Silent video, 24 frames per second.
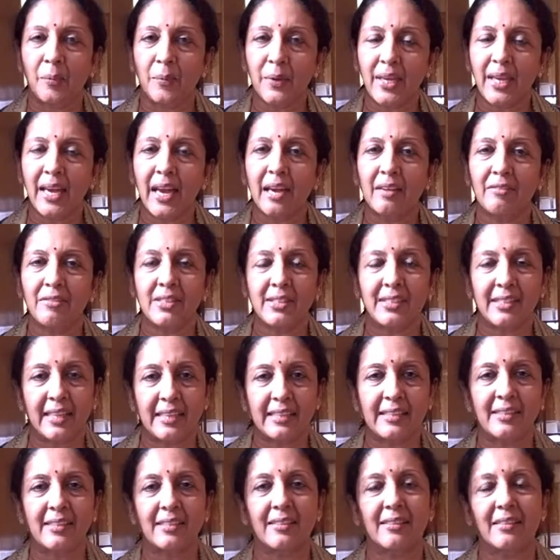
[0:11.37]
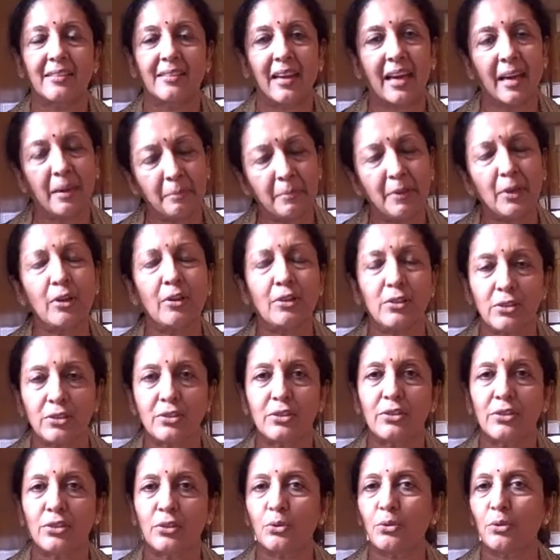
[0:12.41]
We have a center, I belong
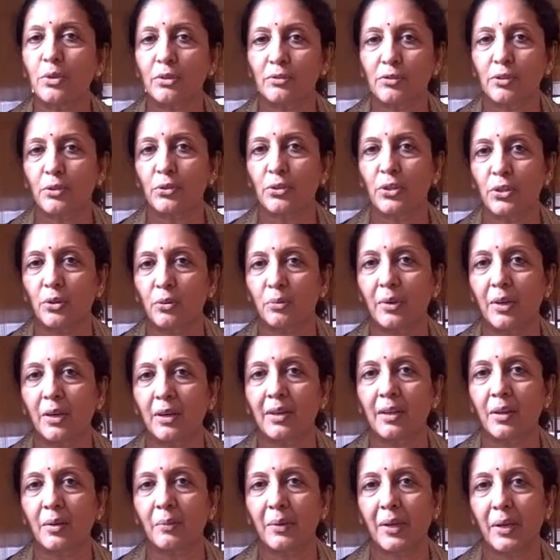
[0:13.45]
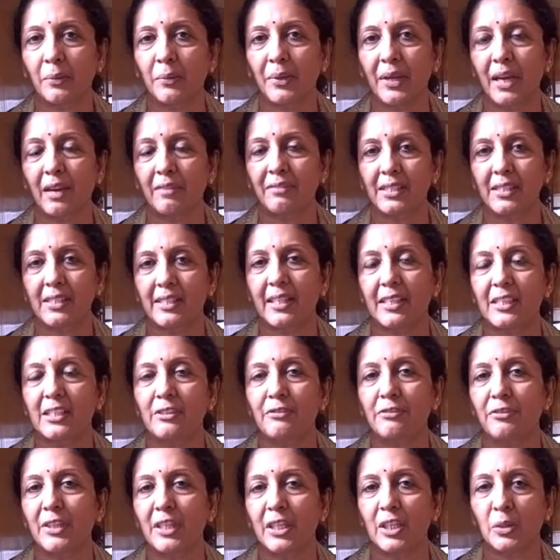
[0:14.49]
to the School of Social Work, where we have a
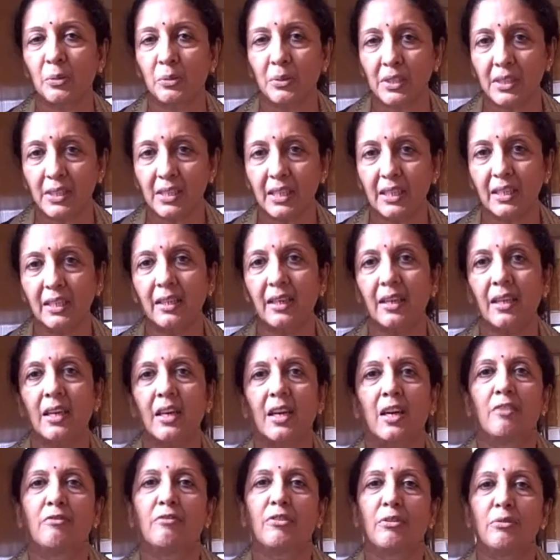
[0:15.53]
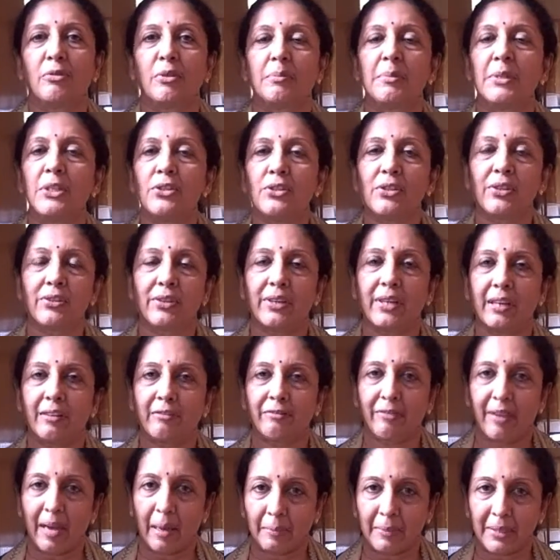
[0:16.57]
center for equity for women, children
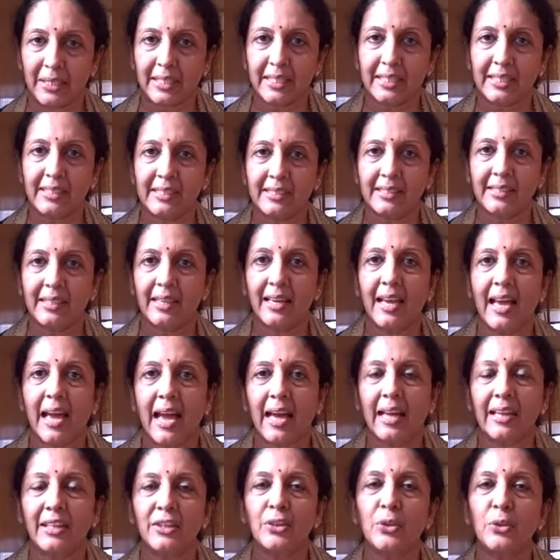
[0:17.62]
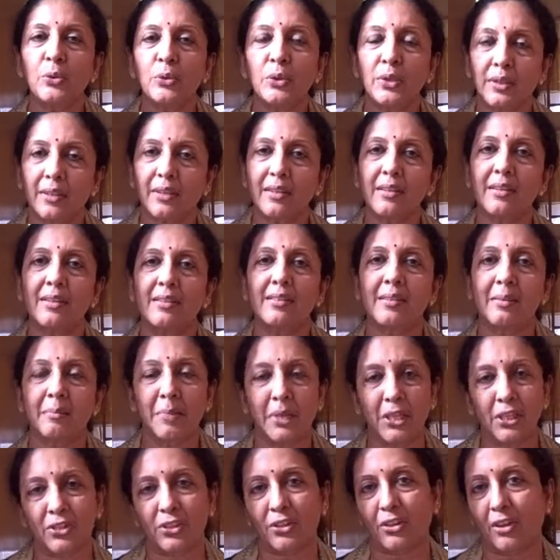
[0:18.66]
and families. And youth is a
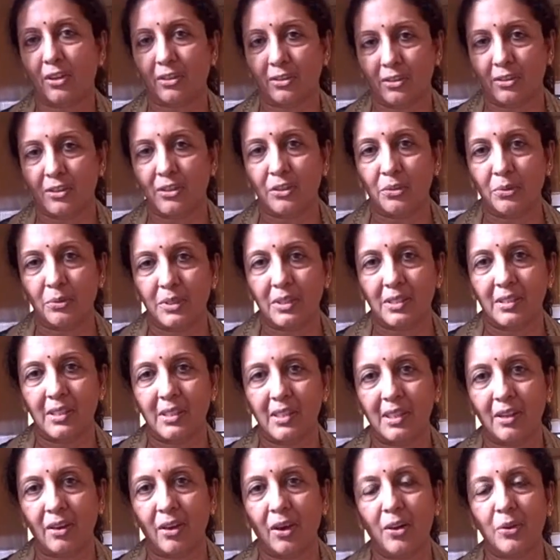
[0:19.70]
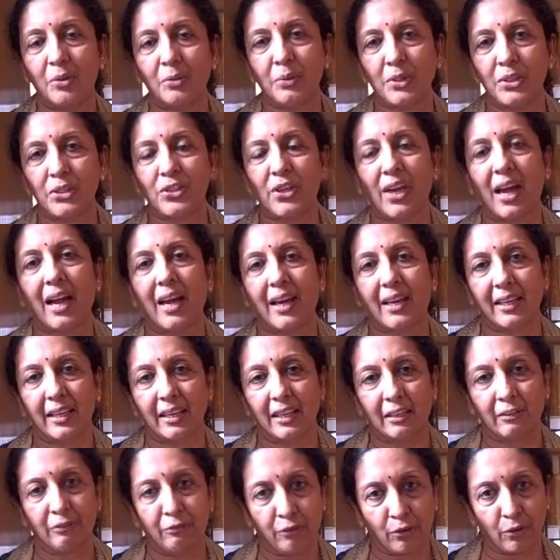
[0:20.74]
major constituency on which
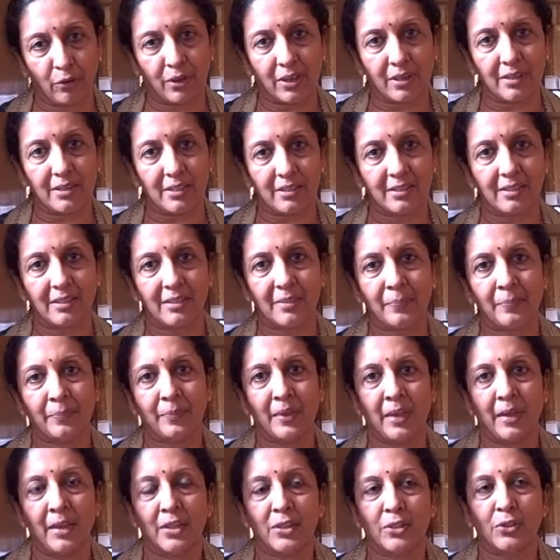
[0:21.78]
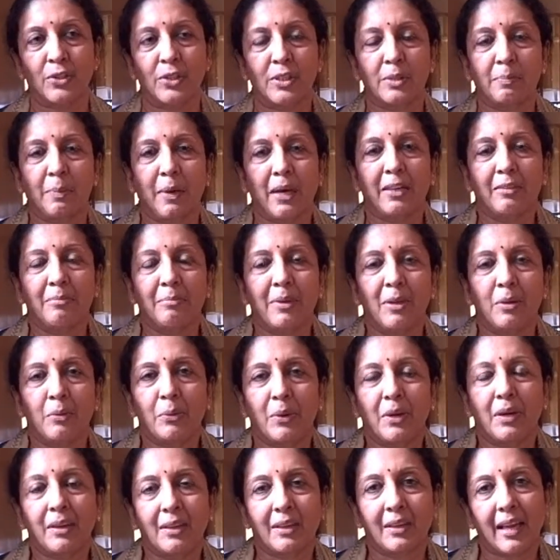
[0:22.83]
I focus. So as part of my
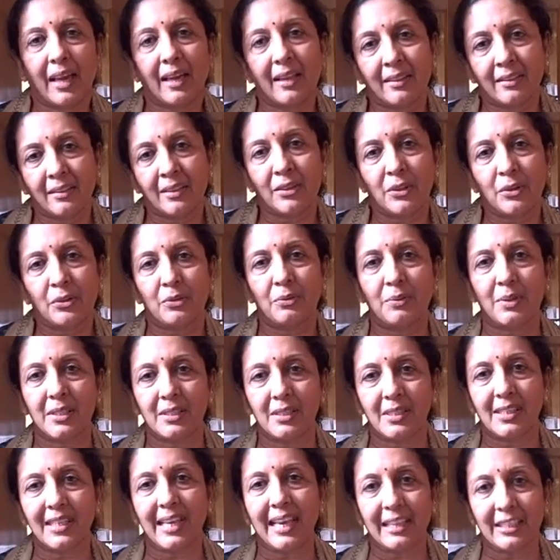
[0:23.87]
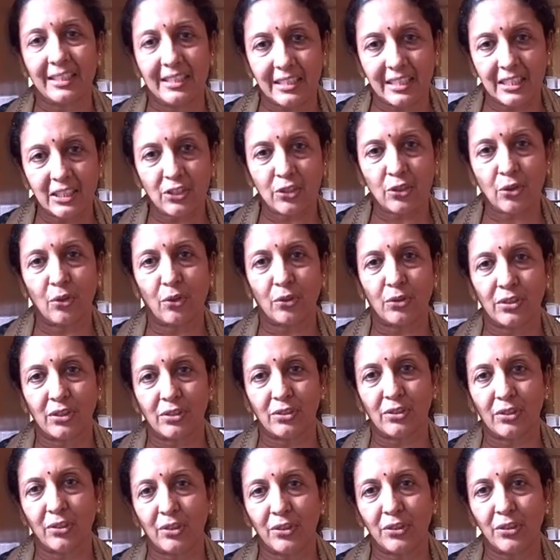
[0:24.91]
work in the university, I teach
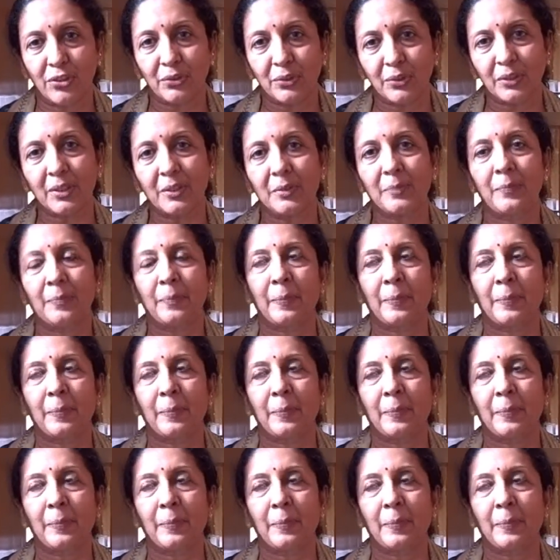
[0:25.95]
courses on youth.